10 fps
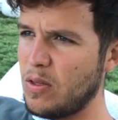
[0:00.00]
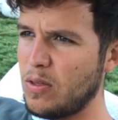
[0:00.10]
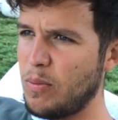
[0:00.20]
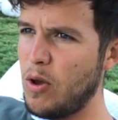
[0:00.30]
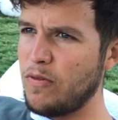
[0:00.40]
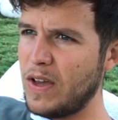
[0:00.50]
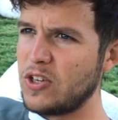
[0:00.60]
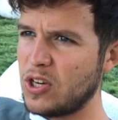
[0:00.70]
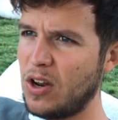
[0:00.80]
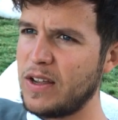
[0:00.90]
The
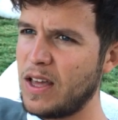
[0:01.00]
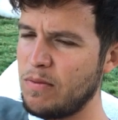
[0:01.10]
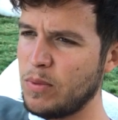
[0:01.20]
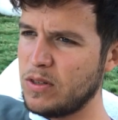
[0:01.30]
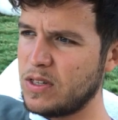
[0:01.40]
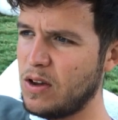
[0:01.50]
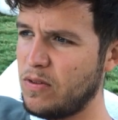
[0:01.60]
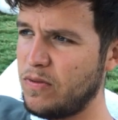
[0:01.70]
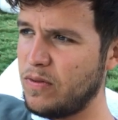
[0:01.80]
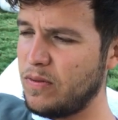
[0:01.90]
motivation I gave
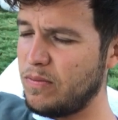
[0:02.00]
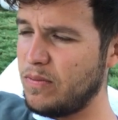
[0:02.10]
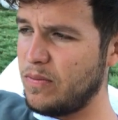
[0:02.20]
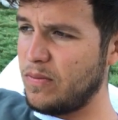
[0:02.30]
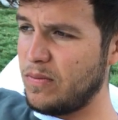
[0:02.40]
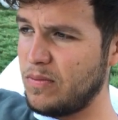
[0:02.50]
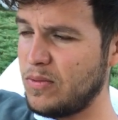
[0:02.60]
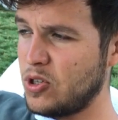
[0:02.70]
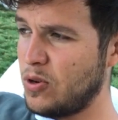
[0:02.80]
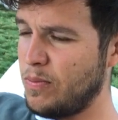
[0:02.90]
myself
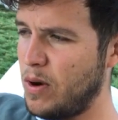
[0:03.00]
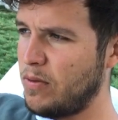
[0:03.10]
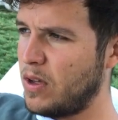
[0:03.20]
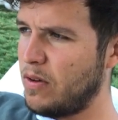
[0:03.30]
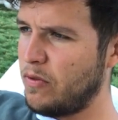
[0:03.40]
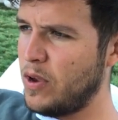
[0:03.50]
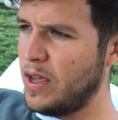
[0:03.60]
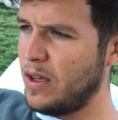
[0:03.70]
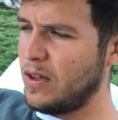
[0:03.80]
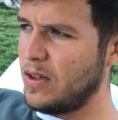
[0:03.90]
during my
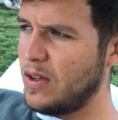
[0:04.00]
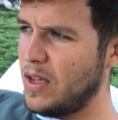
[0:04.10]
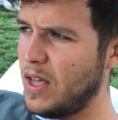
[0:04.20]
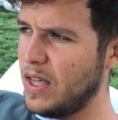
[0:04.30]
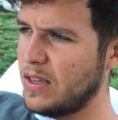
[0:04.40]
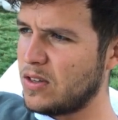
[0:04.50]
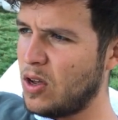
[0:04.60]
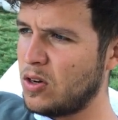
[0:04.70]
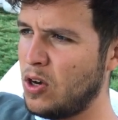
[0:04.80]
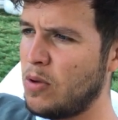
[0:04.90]
recovery is
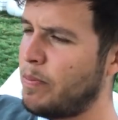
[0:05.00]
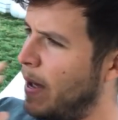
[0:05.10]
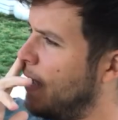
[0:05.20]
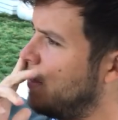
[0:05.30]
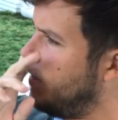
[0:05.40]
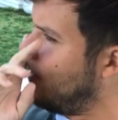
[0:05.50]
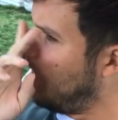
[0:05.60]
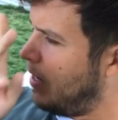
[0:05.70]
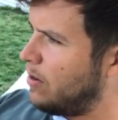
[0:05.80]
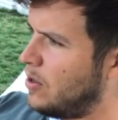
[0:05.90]
I'd look back
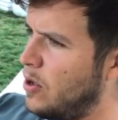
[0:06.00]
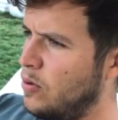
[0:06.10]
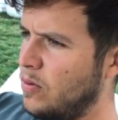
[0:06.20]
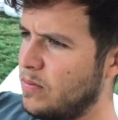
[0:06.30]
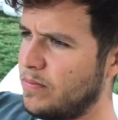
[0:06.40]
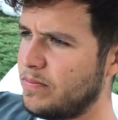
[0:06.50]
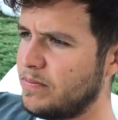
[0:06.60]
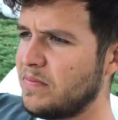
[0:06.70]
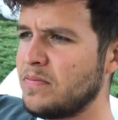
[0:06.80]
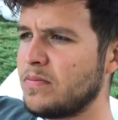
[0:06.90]
and I'd go,
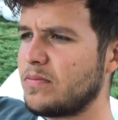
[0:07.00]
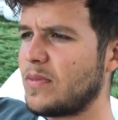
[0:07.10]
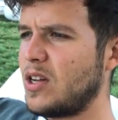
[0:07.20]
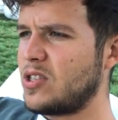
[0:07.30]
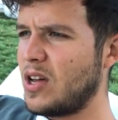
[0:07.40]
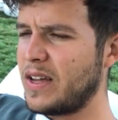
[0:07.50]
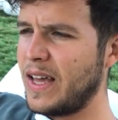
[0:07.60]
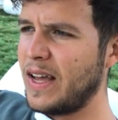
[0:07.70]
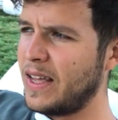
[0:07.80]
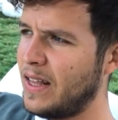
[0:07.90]
I started
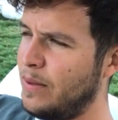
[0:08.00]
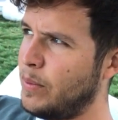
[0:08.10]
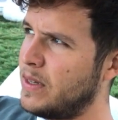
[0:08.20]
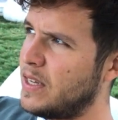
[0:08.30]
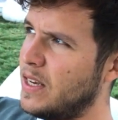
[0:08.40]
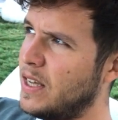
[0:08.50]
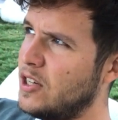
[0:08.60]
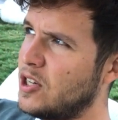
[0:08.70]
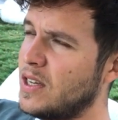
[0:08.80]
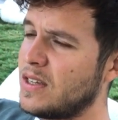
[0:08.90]
getting ill in my
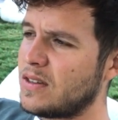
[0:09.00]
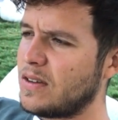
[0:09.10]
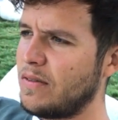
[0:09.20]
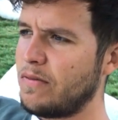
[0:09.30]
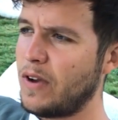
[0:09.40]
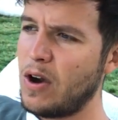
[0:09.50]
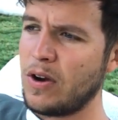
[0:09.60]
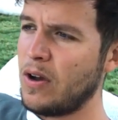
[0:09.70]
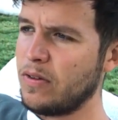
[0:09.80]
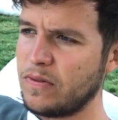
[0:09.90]
teenage years, and fair
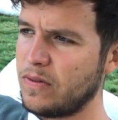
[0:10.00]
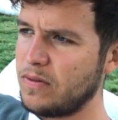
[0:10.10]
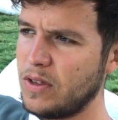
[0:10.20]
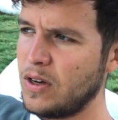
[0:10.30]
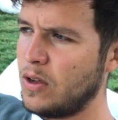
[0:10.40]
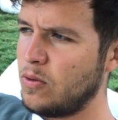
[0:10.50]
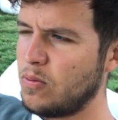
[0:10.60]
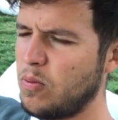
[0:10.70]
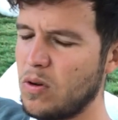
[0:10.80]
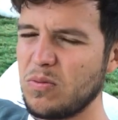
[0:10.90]
enough,
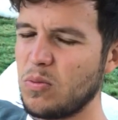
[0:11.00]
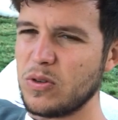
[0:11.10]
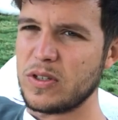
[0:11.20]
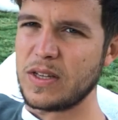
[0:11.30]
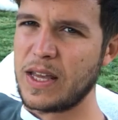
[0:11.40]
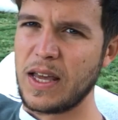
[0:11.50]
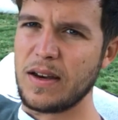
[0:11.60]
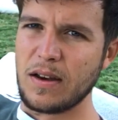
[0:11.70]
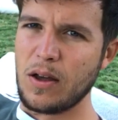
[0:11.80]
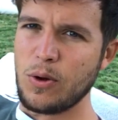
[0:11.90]
what does a
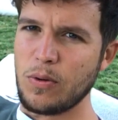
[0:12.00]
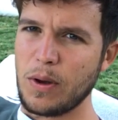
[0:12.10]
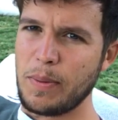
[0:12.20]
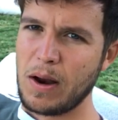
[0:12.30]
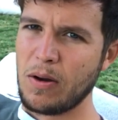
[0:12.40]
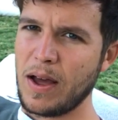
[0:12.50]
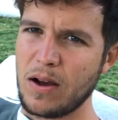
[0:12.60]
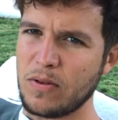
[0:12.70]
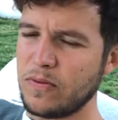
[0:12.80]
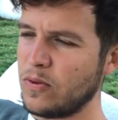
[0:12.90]
kid know about
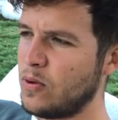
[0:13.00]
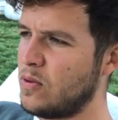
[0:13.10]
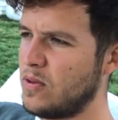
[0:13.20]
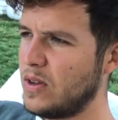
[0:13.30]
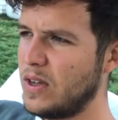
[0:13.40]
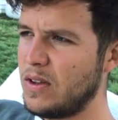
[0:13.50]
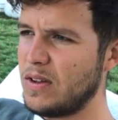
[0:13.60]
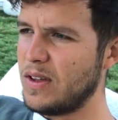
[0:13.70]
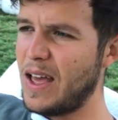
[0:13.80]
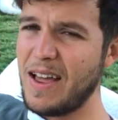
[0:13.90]
health or
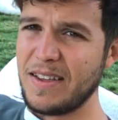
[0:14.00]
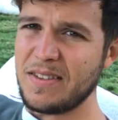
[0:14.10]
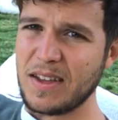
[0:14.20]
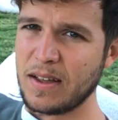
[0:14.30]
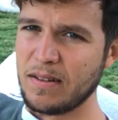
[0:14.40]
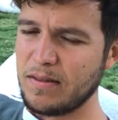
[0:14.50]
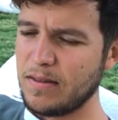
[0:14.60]
anything?